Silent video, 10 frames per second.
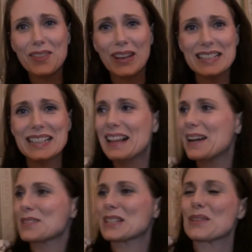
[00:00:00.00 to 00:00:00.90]
Things
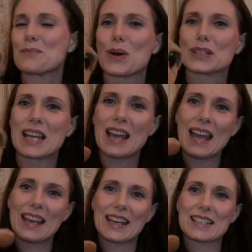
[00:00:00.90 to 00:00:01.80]
collapsing in the box.
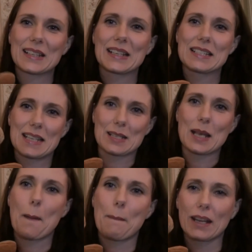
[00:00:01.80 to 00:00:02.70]
Next thing is this.
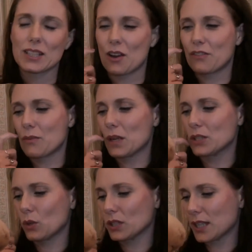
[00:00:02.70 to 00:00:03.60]
I picked it up from my
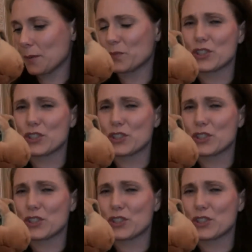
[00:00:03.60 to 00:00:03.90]
daughter.